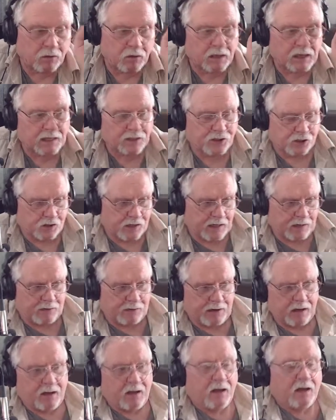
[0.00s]
Okay, so
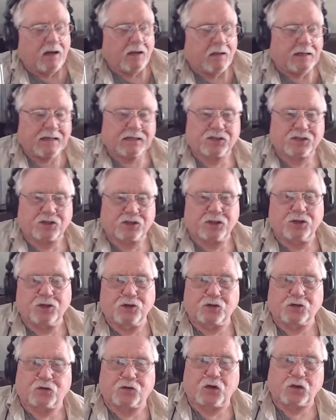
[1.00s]
anyway, that's the
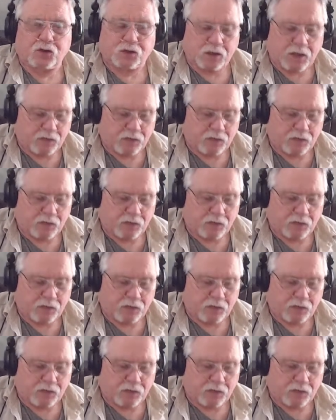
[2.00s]
news, folks.